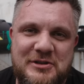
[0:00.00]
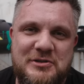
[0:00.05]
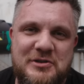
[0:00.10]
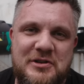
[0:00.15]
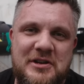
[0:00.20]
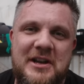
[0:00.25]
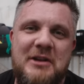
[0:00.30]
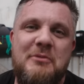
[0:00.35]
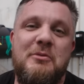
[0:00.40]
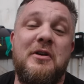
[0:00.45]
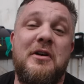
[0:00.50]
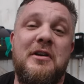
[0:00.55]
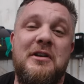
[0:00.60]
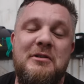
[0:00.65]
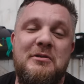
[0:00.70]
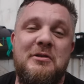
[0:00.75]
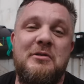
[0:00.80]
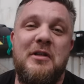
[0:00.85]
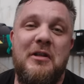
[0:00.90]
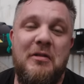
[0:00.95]
a treat, we're going
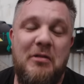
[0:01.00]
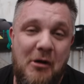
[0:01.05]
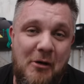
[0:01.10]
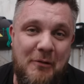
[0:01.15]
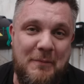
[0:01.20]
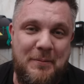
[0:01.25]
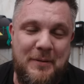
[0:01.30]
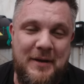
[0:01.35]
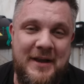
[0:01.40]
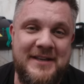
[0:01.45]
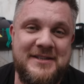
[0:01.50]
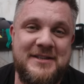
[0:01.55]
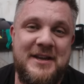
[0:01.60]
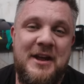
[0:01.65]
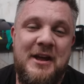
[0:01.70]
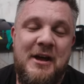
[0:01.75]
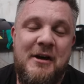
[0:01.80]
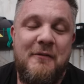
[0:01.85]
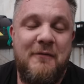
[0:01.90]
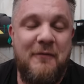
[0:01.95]
to do the log press
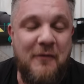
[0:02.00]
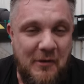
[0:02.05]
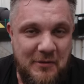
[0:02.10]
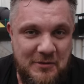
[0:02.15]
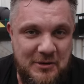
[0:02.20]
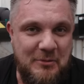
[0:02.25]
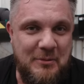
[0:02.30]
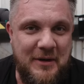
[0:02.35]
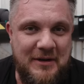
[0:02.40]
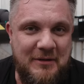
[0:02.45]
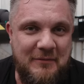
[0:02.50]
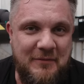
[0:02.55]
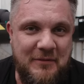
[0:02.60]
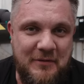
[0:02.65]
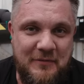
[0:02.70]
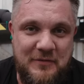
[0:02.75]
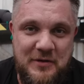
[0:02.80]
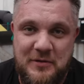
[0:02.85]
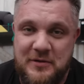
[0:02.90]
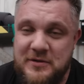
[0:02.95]
for you
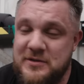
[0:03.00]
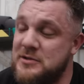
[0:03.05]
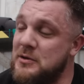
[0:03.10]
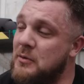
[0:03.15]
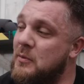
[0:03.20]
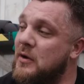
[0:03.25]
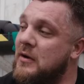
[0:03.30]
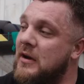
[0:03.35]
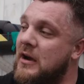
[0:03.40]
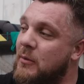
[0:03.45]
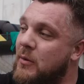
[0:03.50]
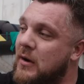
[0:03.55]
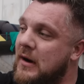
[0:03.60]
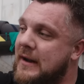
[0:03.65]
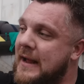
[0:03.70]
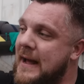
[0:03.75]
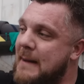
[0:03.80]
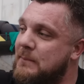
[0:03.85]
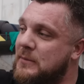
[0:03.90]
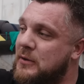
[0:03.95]
wonderful viewers. So we're going to
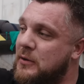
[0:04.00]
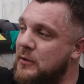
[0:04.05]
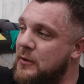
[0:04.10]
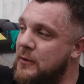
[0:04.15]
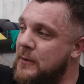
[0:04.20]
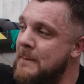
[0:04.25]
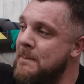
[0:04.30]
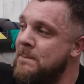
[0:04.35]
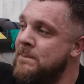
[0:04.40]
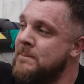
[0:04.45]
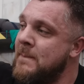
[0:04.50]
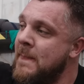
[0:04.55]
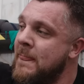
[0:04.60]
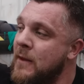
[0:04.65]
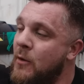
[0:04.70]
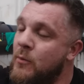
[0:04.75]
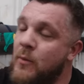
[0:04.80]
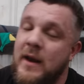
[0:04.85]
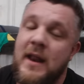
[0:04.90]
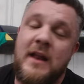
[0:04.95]
work up to
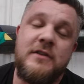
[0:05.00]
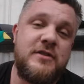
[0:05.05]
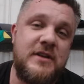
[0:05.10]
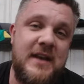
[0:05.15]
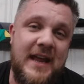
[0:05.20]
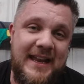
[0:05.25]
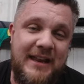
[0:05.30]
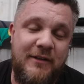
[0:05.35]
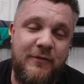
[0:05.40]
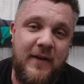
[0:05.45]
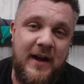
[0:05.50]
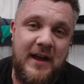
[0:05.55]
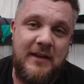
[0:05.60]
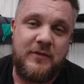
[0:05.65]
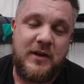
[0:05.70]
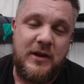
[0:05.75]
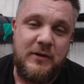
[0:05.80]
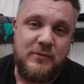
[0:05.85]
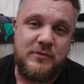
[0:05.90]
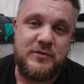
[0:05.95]

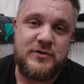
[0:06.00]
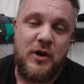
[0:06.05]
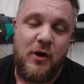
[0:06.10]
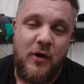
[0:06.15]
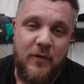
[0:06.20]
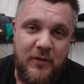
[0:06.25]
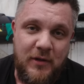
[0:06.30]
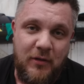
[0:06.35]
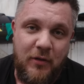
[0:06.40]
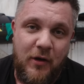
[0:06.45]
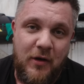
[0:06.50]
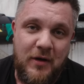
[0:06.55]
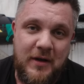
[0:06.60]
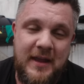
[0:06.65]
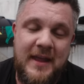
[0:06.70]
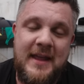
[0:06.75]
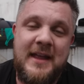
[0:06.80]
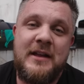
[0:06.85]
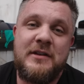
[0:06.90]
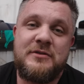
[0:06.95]
195 kilos on the log,
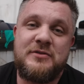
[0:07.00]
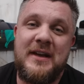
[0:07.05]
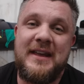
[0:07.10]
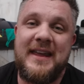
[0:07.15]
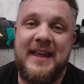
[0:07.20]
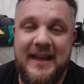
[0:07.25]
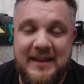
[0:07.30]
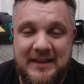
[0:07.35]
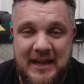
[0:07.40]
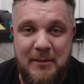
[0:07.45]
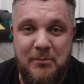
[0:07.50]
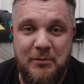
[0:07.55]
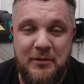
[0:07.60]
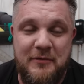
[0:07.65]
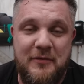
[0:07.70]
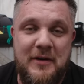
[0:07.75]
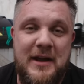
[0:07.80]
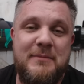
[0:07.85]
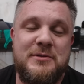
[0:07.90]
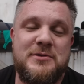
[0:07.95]
try and get a couple
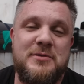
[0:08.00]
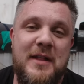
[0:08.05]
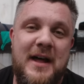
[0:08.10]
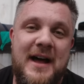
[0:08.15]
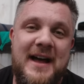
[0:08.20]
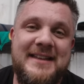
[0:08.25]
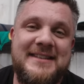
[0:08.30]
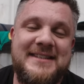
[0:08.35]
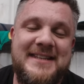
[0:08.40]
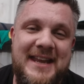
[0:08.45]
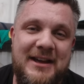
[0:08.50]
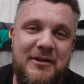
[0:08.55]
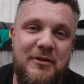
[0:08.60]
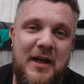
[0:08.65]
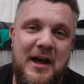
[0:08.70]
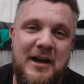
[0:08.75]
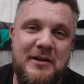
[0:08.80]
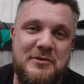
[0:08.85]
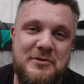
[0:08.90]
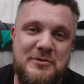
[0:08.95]
of reps with that, see how
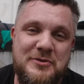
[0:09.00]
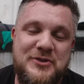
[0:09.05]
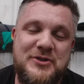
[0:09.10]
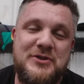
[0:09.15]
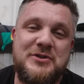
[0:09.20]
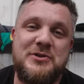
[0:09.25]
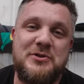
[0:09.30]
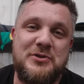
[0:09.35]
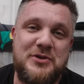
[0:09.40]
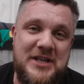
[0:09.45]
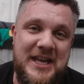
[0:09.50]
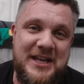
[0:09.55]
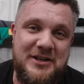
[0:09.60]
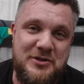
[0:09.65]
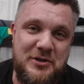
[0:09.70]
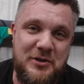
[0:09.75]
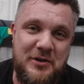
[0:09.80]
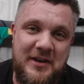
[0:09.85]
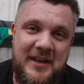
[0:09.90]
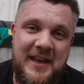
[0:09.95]
that goes. So stay
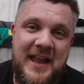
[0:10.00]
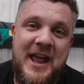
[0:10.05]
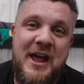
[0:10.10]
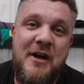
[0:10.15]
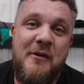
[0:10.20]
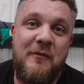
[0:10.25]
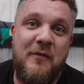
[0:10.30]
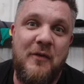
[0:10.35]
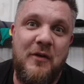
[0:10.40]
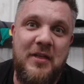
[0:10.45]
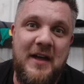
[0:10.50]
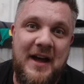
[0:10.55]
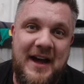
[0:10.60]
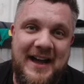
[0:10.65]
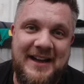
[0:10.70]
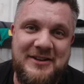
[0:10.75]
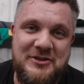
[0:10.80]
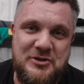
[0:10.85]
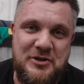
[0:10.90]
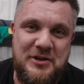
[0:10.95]
tuned for the
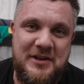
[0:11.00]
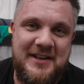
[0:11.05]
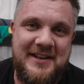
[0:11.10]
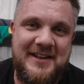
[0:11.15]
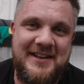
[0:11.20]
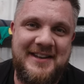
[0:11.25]
action.